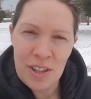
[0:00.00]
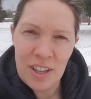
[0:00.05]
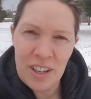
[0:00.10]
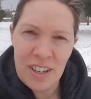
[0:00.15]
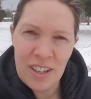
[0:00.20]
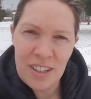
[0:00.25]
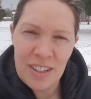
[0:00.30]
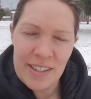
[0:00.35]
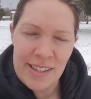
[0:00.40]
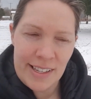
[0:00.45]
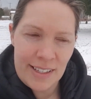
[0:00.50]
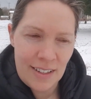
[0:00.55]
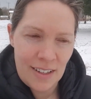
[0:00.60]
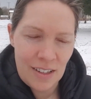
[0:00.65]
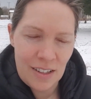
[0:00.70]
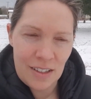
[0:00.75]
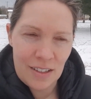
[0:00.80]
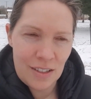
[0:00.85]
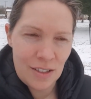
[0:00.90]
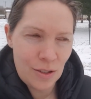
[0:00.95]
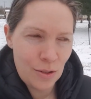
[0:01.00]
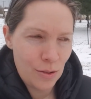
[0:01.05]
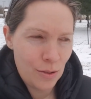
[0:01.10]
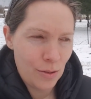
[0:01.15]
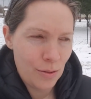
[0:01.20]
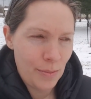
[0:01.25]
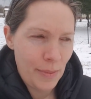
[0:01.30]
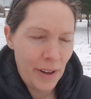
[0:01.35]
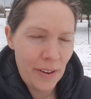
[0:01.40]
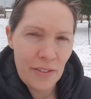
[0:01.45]
thaws and I'll
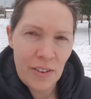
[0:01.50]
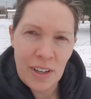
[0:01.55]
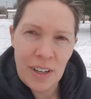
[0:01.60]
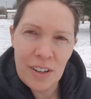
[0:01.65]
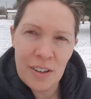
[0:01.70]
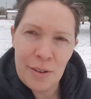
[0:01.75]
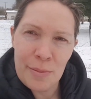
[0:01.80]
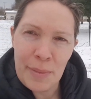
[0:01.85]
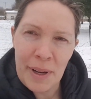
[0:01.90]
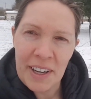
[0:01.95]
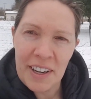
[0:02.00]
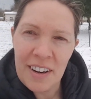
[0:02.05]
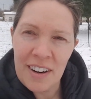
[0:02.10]
do my video in my